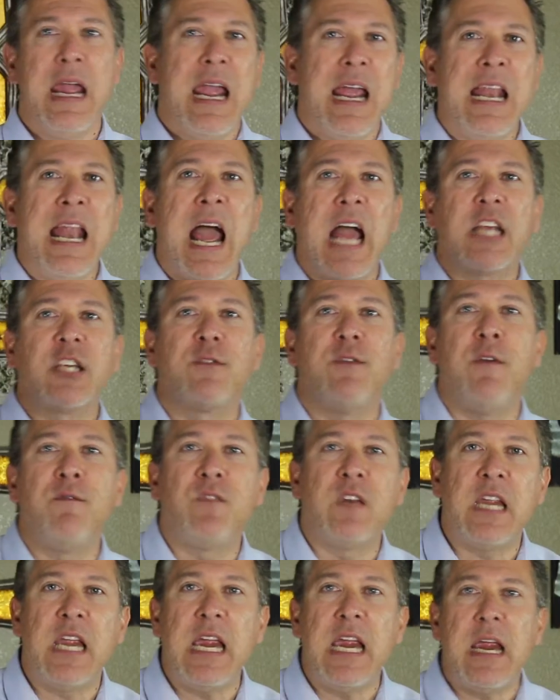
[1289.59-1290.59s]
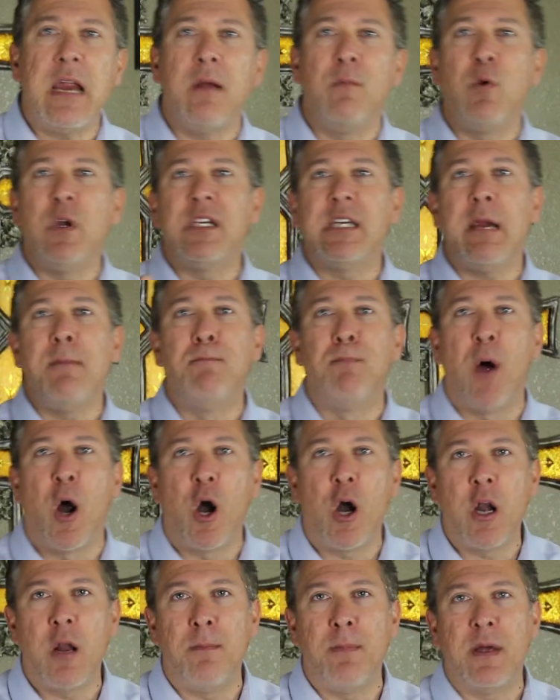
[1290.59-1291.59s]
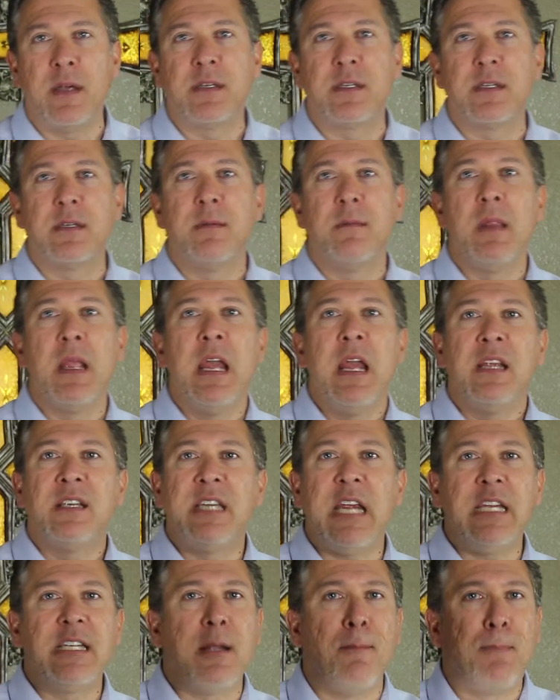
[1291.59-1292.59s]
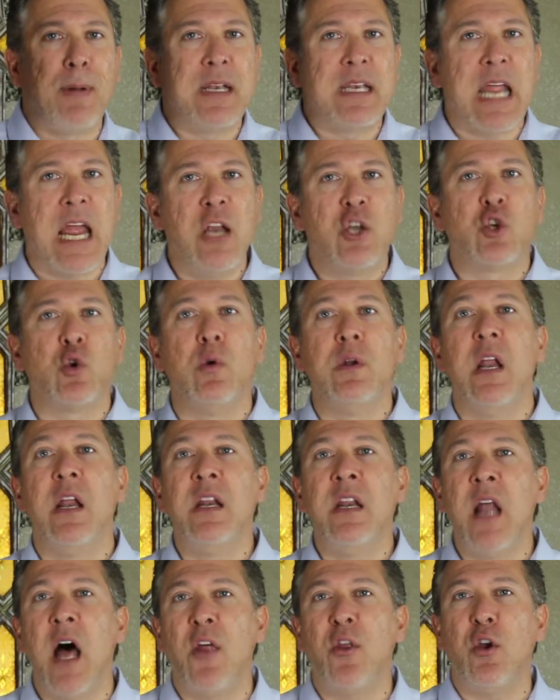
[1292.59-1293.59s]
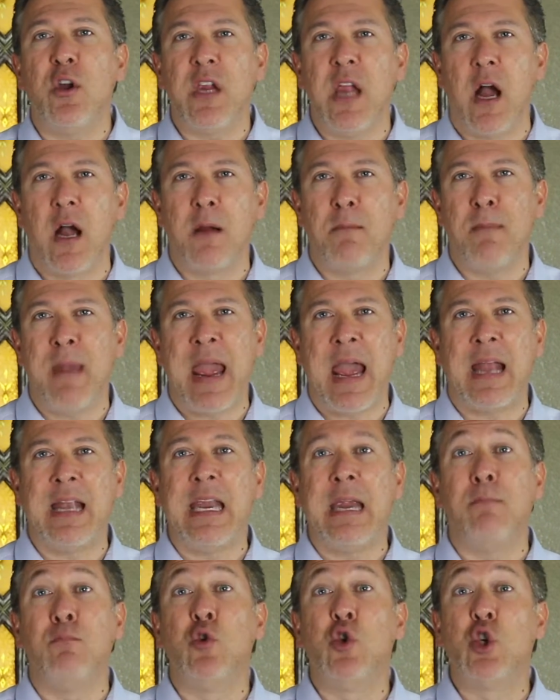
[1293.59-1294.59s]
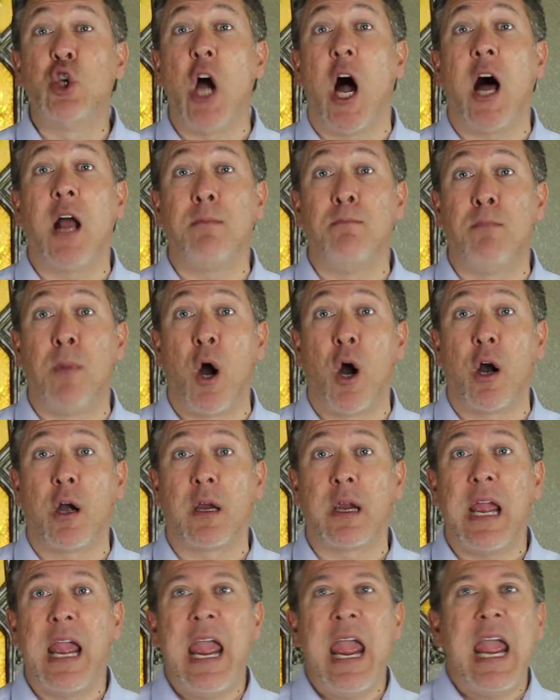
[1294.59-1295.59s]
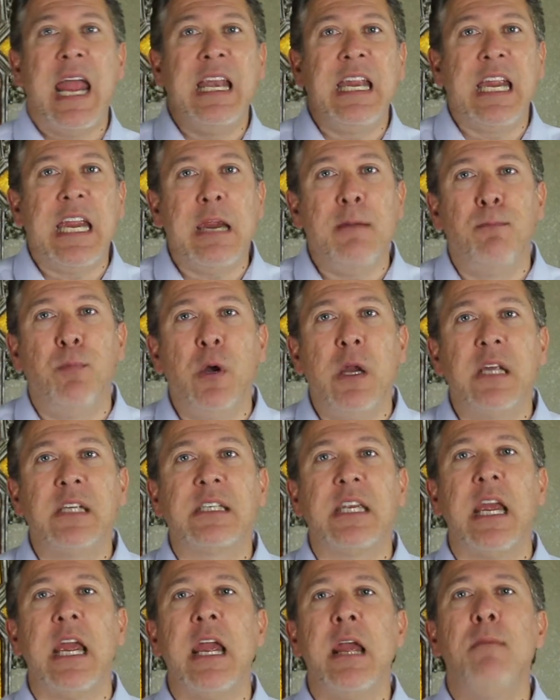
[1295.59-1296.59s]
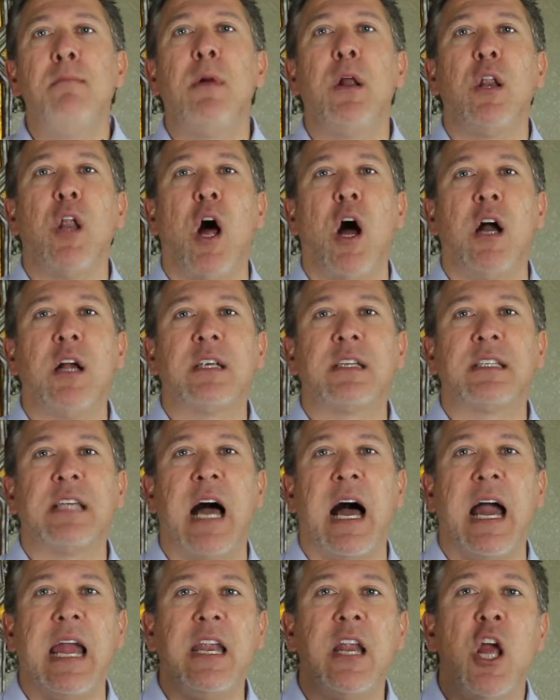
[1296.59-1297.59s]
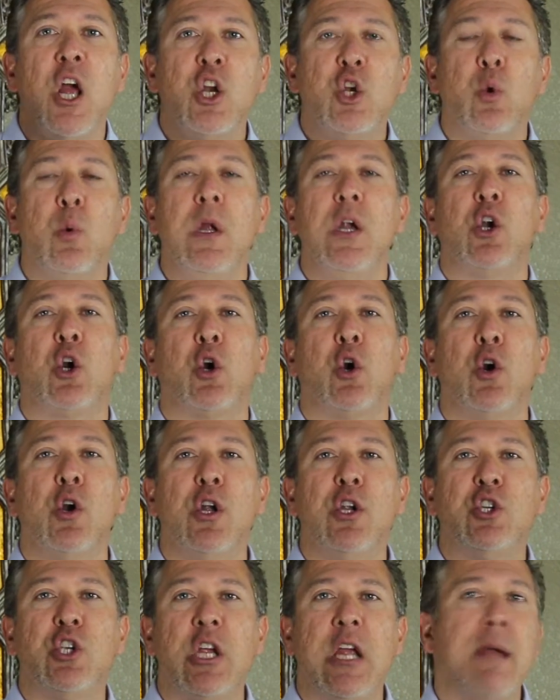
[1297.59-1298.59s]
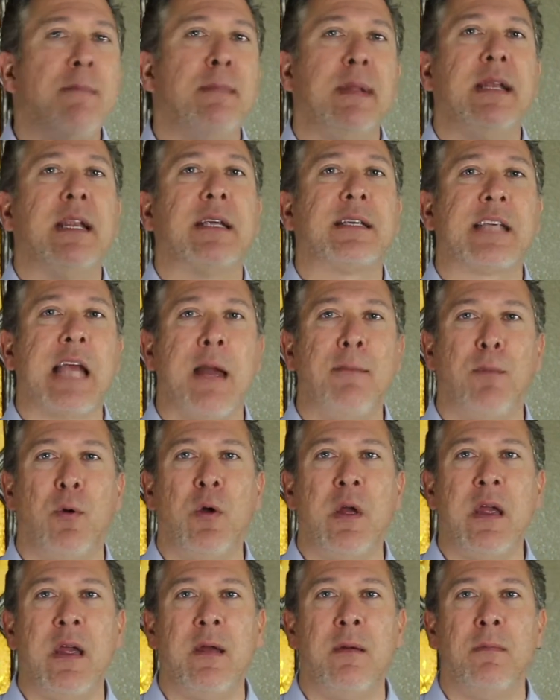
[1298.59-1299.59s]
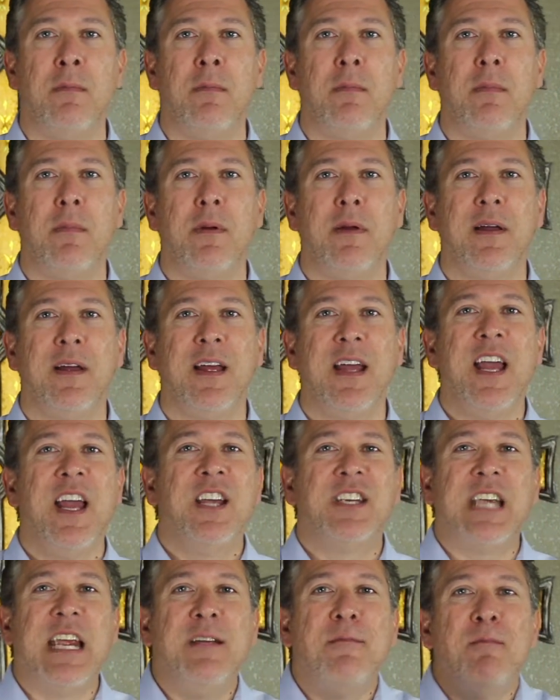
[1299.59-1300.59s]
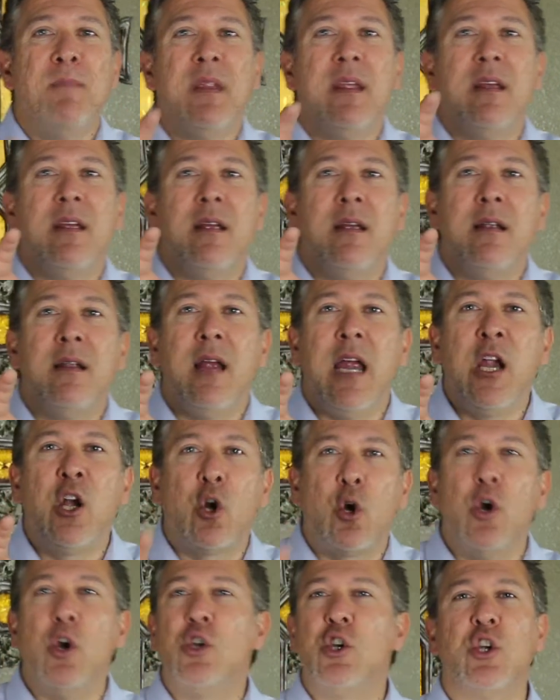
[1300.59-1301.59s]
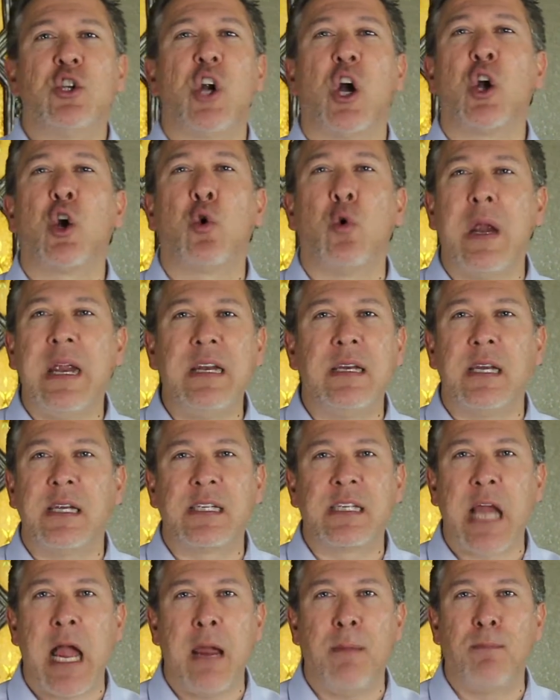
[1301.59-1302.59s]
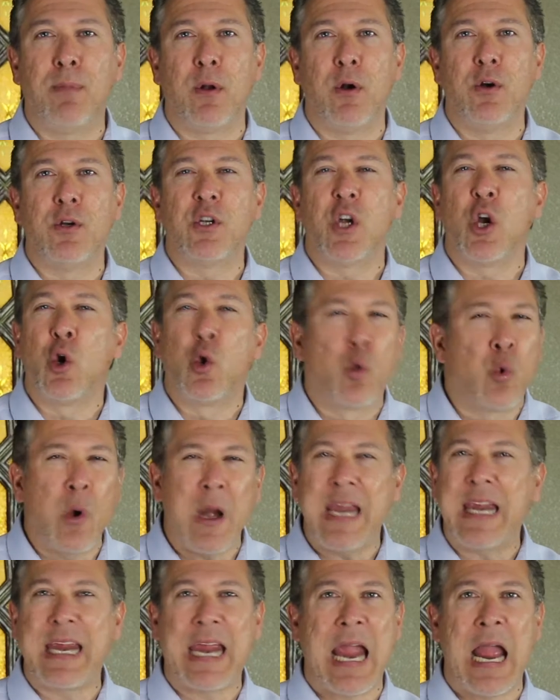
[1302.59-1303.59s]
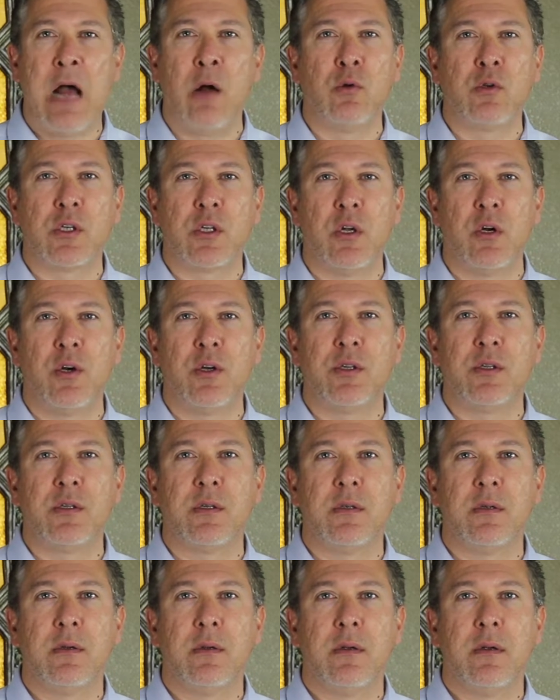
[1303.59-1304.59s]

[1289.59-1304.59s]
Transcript: In Acts 15, we see Barnabas sees a potential in another young man named John Mark, and he brings him alongside to encourage him and disciple him. See, encouragers are great disciplers, great counselors.